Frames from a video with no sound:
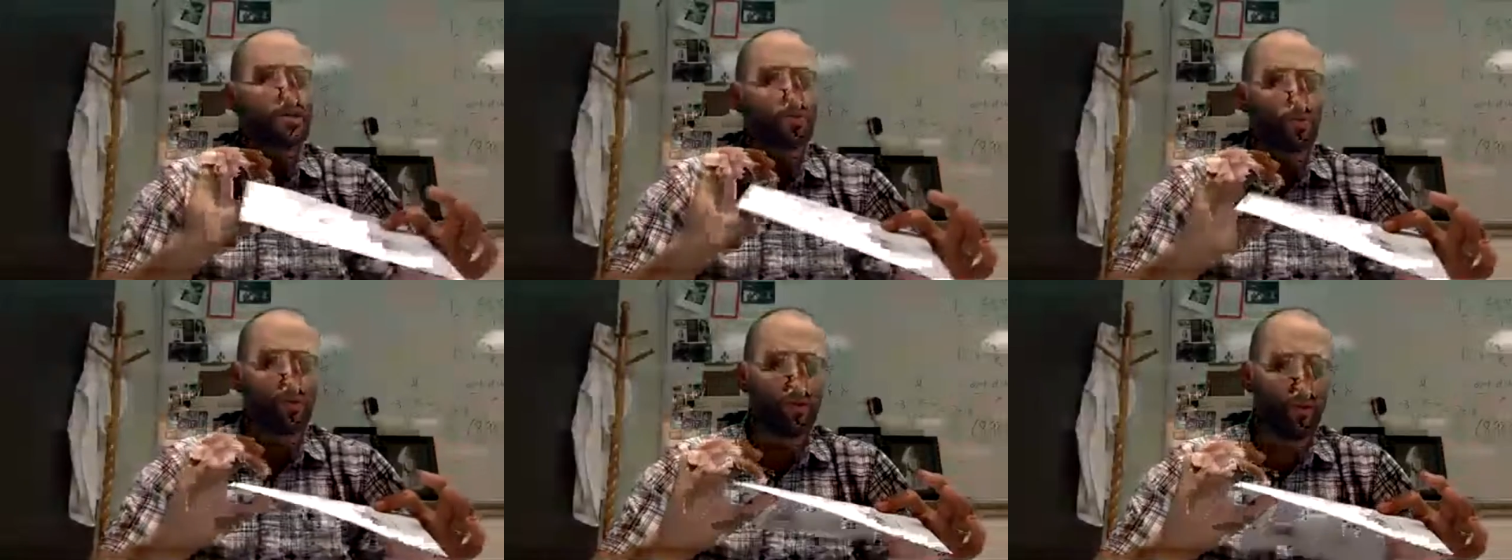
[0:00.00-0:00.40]

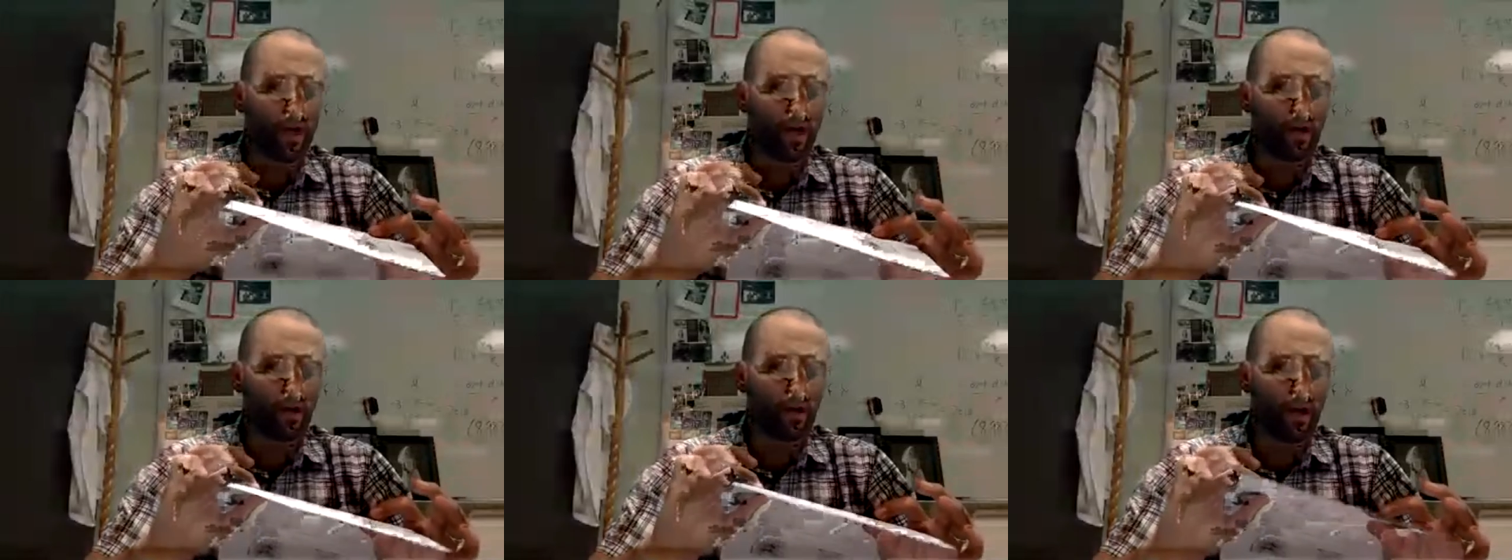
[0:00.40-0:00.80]
that
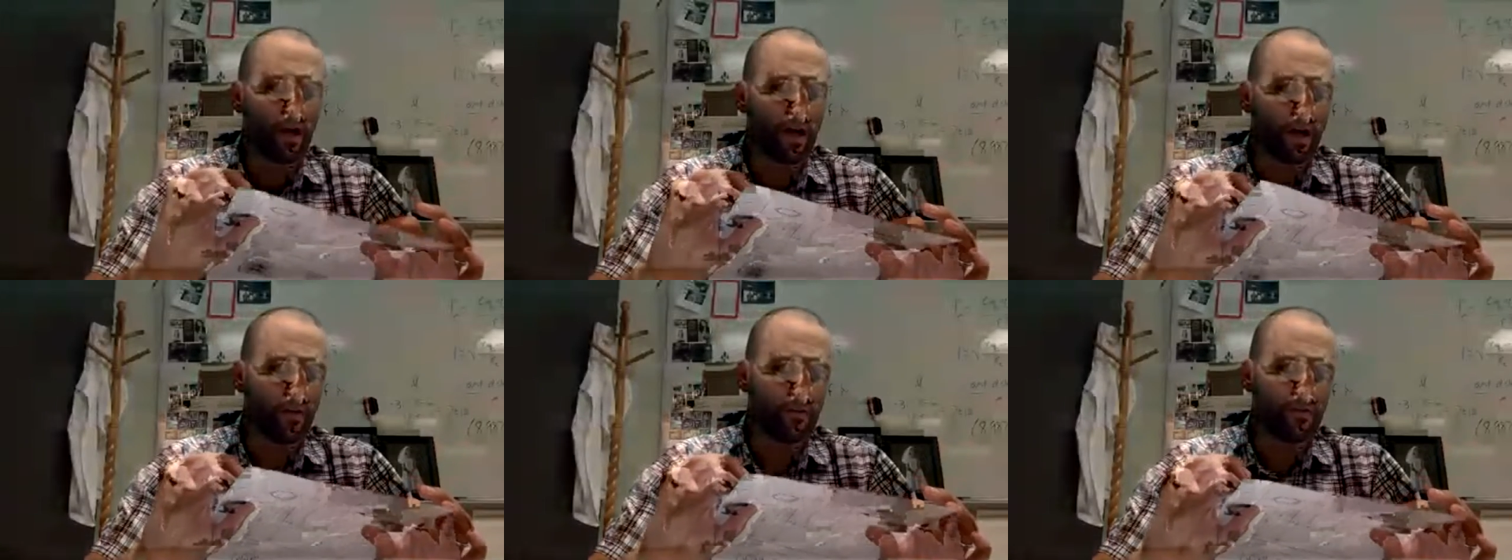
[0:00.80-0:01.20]
last one
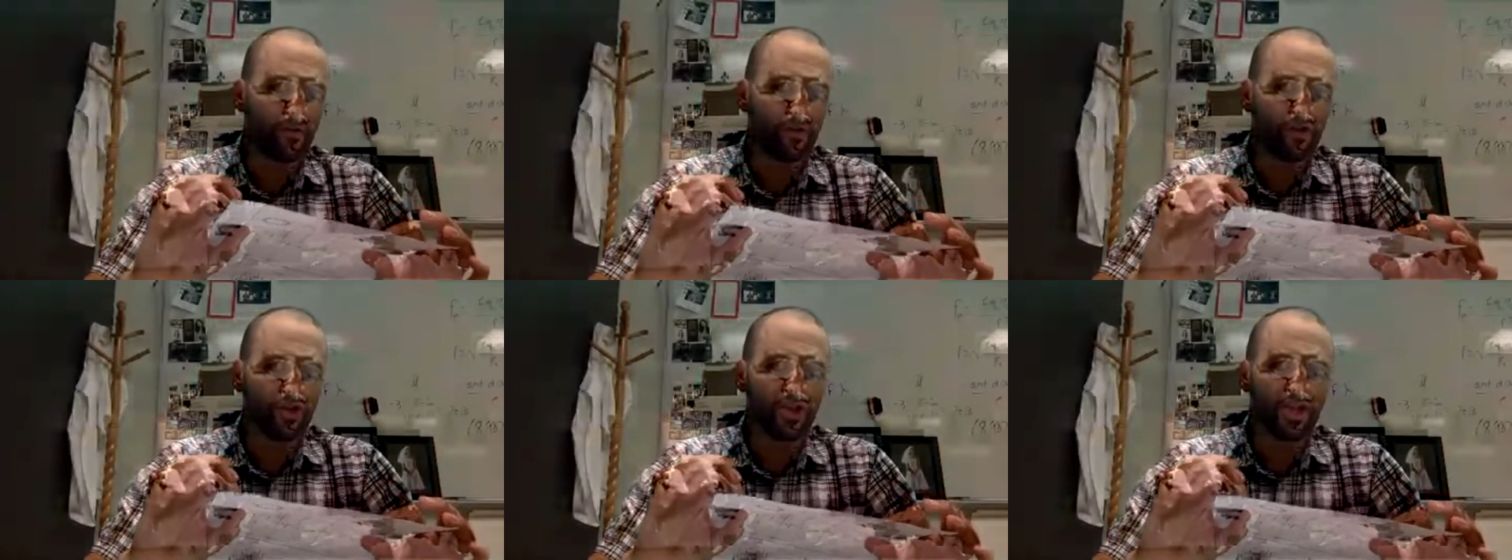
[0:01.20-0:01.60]
there
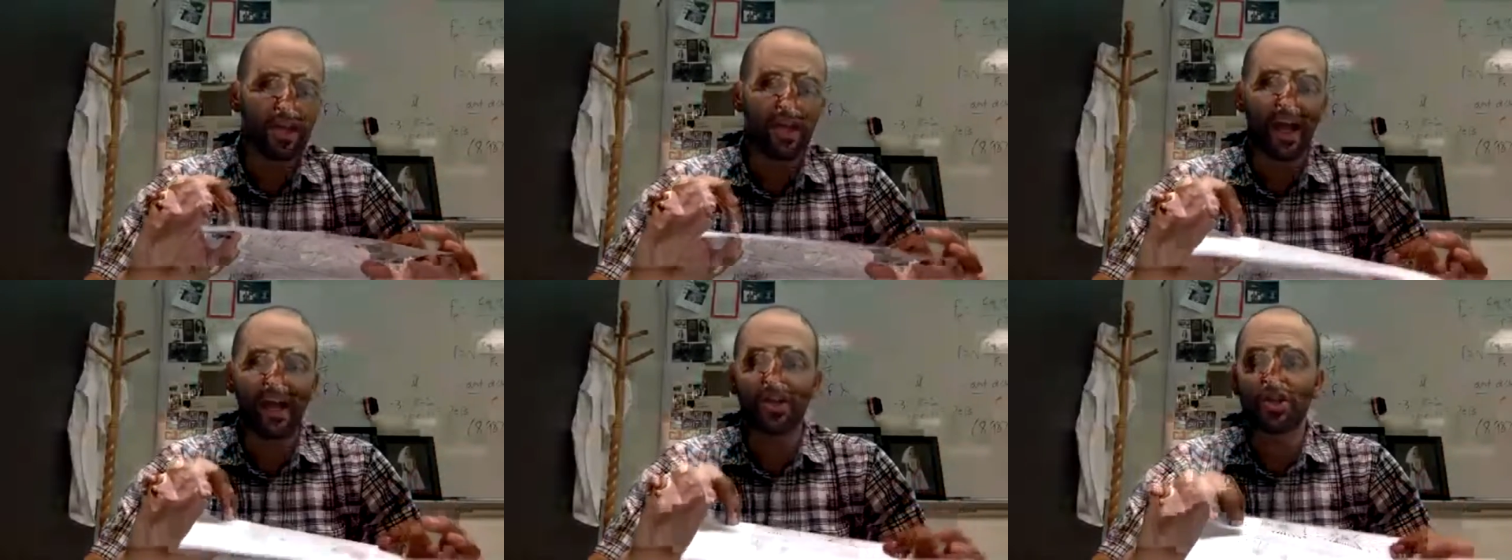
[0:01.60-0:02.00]
of
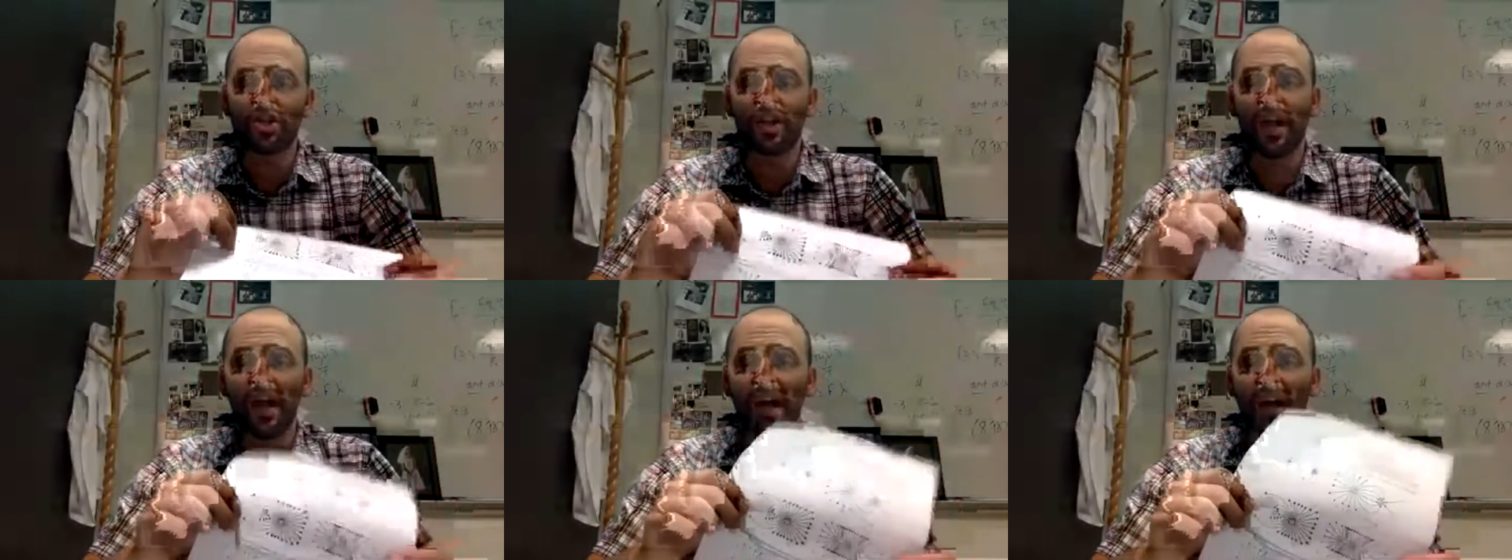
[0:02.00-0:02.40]
G,
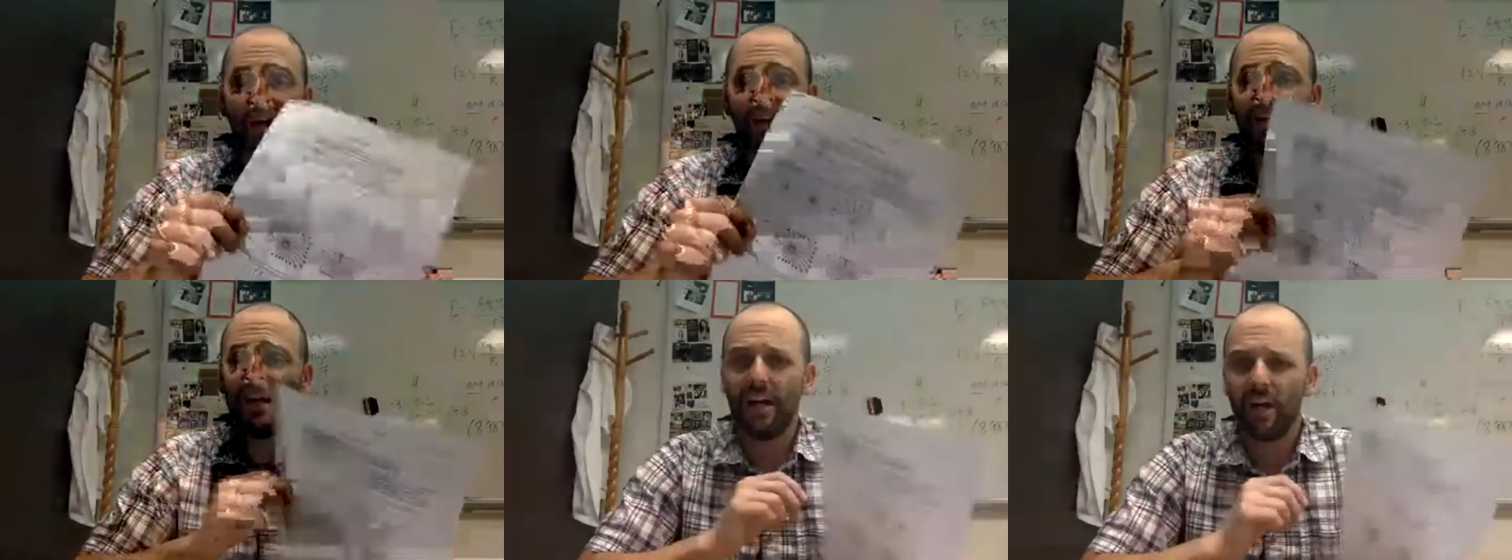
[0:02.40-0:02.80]
H, and
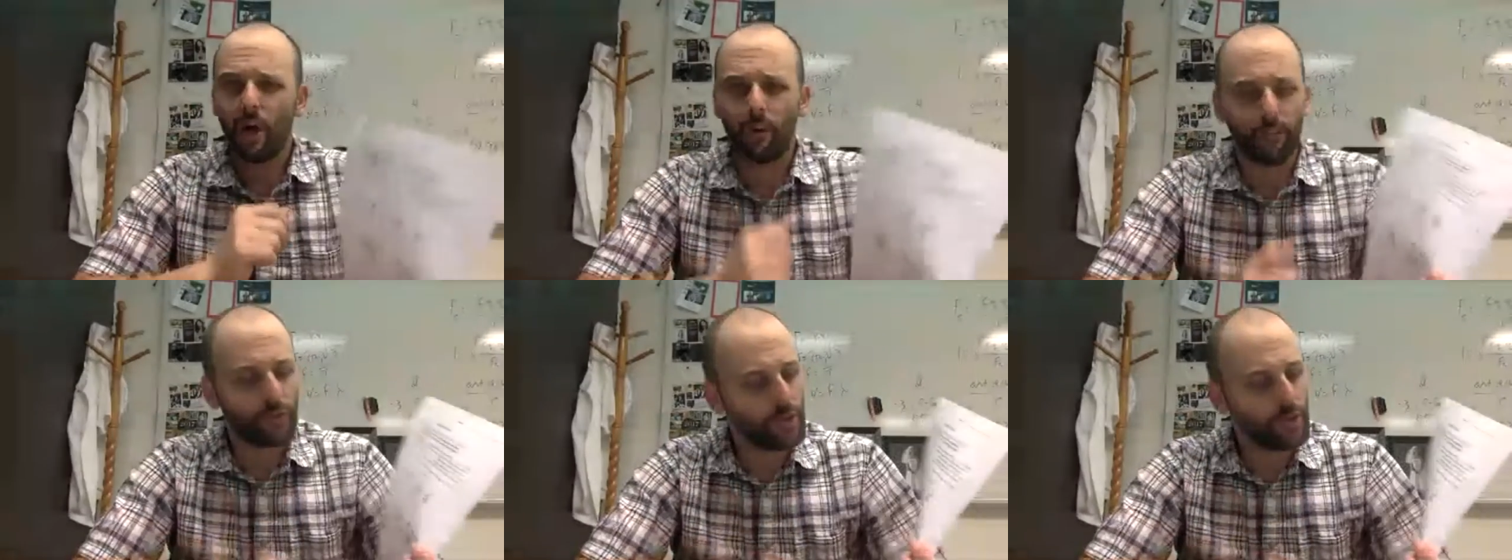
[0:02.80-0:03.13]
I.